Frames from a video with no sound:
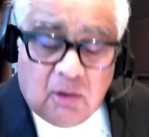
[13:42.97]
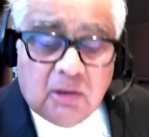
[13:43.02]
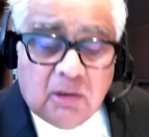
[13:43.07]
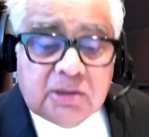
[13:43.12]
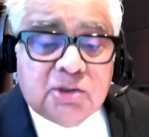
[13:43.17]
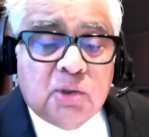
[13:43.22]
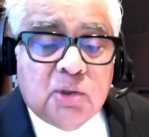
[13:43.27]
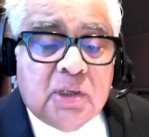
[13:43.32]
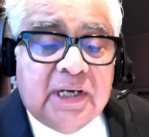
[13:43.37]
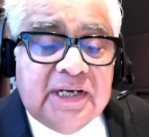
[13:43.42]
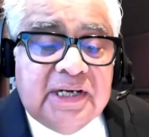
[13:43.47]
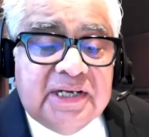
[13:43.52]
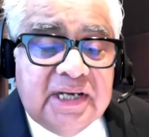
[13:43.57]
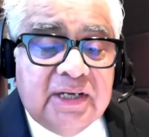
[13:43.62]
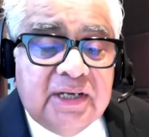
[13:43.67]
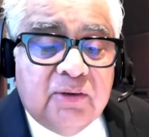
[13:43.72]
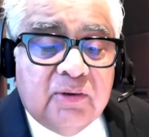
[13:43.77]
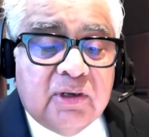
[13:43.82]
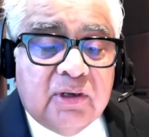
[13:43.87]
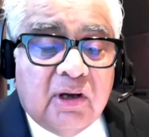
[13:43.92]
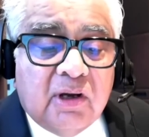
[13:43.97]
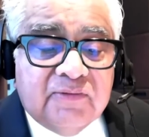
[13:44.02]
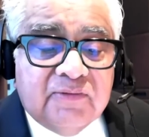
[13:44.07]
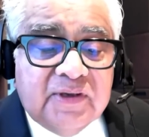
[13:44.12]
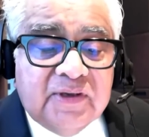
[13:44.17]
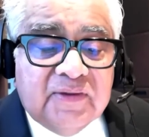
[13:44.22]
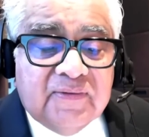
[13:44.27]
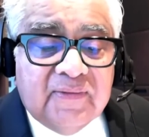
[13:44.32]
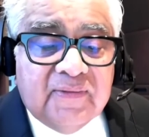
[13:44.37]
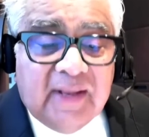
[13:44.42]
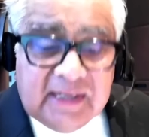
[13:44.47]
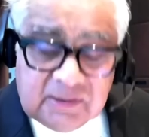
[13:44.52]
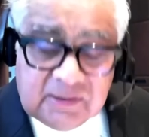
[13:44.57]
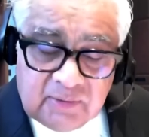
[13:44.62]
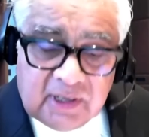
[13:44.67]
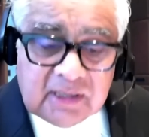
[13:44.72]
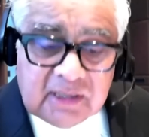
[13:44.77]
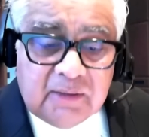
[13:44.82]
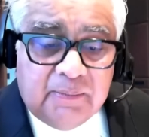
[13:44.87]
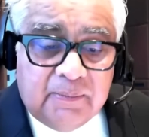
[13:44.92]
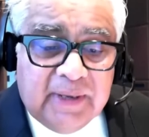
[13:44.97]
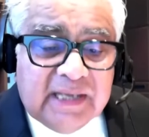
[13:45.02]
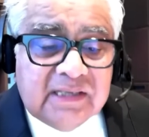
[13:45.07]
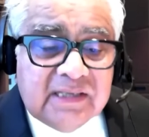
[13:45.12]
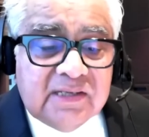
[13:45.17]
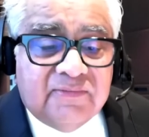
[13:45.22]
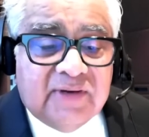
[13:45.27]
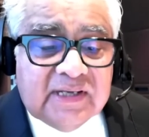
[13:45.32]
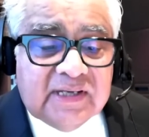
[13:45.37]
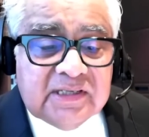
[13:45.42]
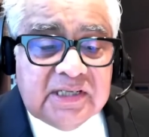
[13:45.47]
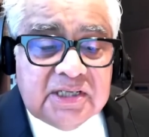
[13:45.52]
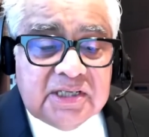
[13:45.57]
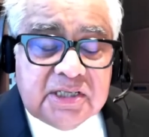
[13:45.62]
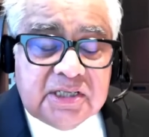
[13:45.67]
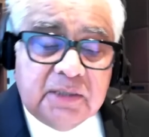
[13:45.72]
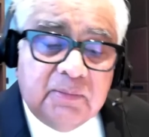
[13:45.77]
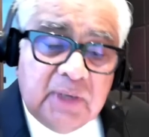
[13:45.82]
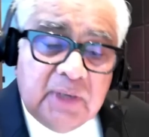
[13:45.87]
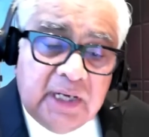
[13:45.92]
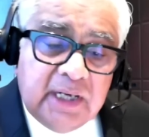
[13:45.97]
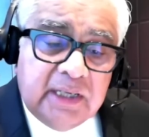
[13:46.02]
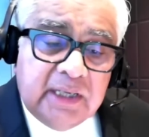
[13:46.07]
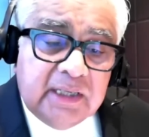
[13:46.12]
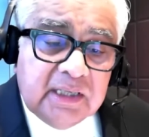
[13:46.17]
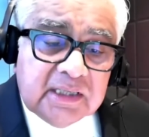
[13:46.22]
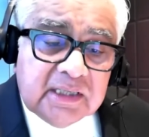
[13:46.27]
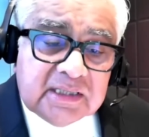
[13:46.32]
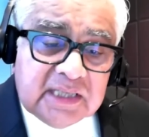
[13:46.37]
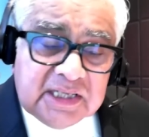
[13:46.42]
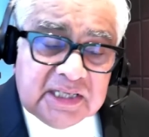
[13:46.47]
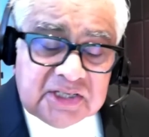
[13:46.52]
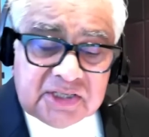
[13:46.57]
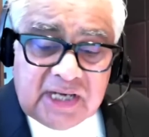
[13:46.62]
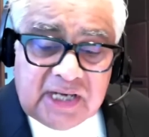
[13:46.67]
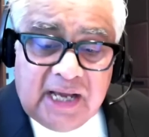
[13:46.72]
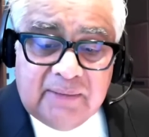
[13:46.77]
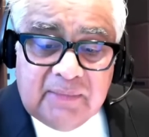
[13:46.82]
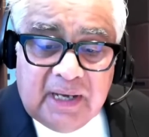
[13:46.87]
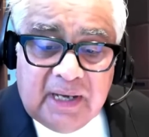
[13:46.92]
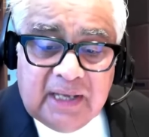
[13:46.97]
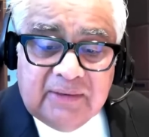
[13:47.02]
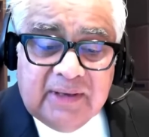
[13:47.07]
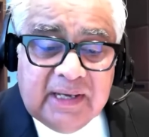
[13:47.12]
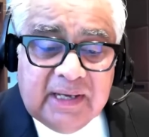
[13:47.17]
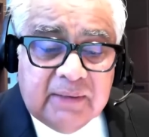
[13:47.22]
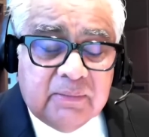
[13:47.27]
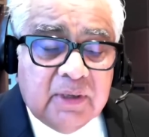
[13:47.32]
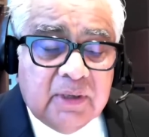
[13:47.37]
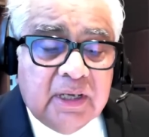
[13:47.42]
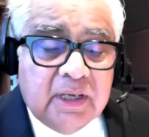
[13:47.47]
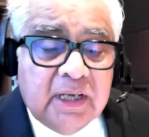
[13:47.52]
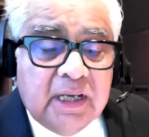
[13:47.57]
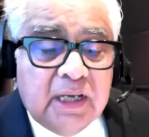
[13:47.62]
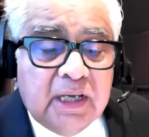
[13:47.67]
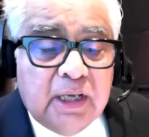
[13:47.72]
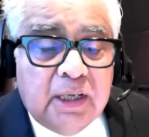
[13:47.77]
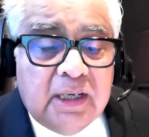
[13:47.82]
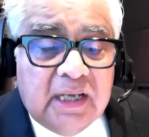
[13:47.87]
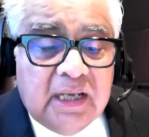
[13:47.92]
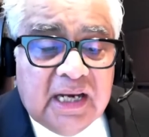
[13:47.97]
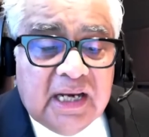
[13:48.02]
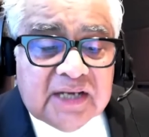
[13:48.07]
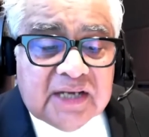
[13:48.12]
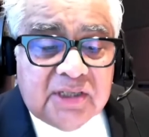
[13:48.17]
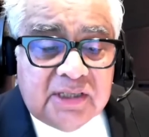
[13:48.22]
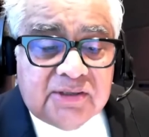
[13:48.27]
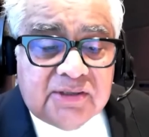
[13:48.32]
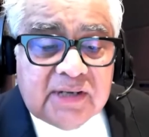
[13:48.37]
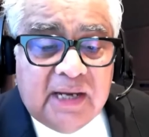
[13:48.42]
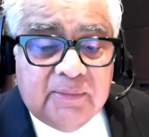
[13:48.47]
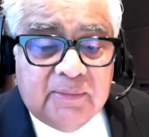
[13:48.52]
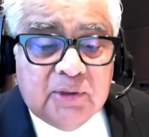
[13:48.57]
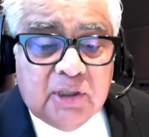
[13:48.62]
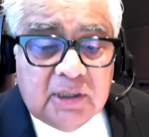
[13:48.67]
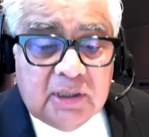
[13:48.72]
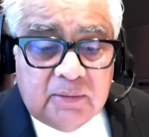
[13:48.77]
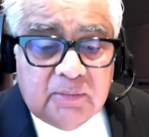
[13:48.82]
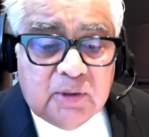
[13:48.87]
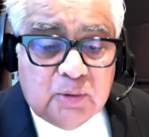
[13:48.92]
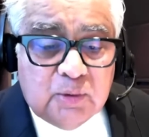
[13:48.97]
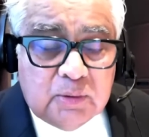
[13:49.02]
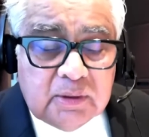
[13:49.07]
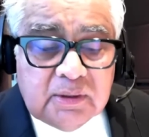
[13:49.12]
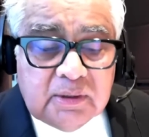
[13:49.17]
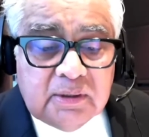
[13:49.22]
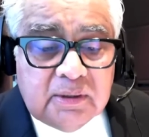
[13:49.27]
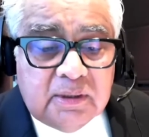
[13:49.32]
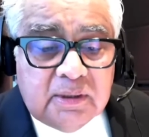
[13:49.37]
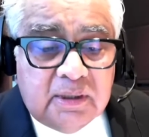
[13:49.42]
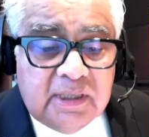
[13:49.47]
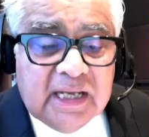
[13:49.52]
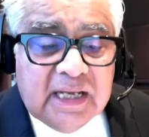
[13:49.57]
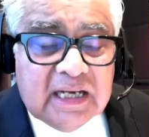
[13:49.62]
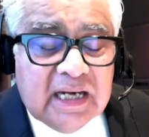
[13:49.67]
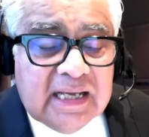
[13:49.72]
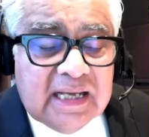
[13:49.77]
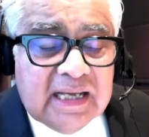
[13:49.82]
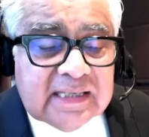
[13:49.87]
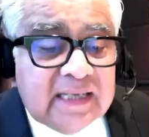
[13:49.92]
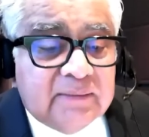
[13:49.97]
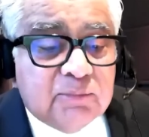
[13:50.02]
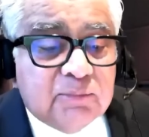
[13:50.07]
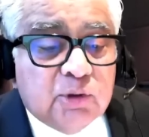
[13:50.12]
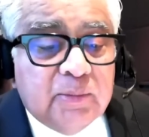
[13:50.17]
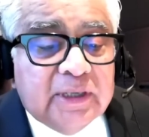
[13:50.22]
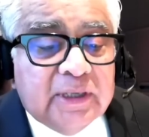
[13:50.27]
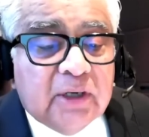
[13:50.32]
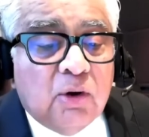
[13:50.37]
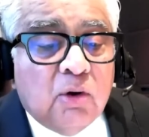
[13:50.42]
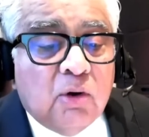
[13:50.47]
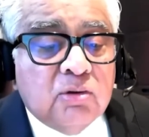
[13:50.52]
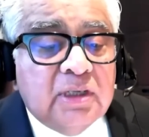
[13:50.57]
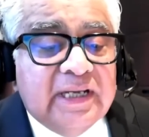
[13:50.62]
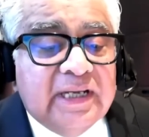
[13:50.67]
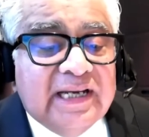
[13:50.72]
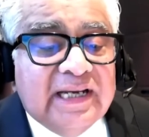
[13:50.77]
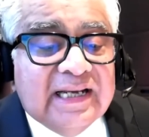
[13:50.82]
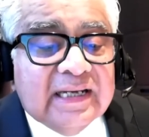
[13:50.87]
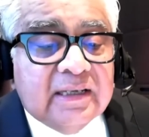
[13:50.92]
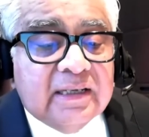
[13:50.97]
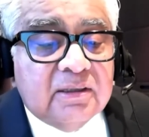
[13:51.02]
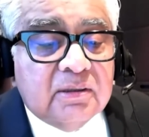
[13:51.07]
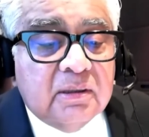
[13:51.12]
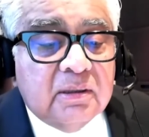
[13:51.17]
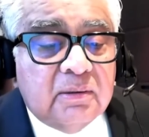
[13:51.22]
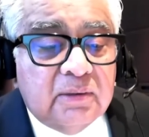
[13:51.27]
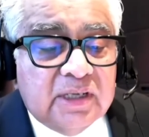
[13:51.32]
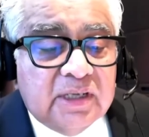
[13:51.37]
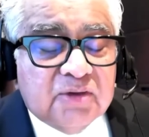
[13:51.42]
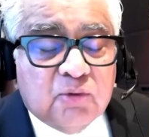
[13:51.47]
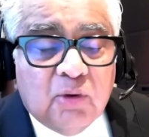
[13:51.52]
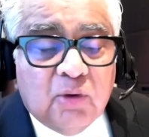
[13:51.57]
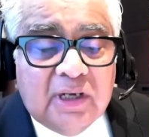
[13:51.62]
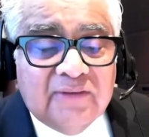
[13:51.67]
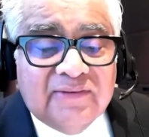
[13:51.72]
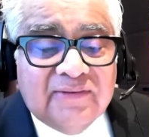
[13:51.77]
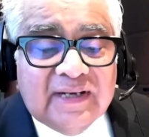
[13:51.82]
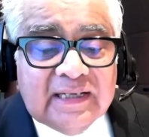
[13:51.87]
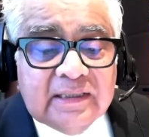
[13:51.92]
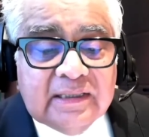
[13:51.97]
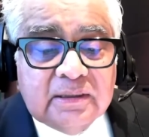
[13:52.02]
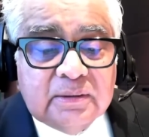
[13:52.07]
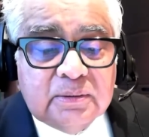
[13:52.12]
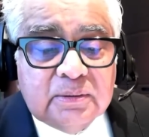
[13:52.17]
also continue in office. That's one of the banes of our system till such time as a election tribunal declares them to be wrongly disqualified.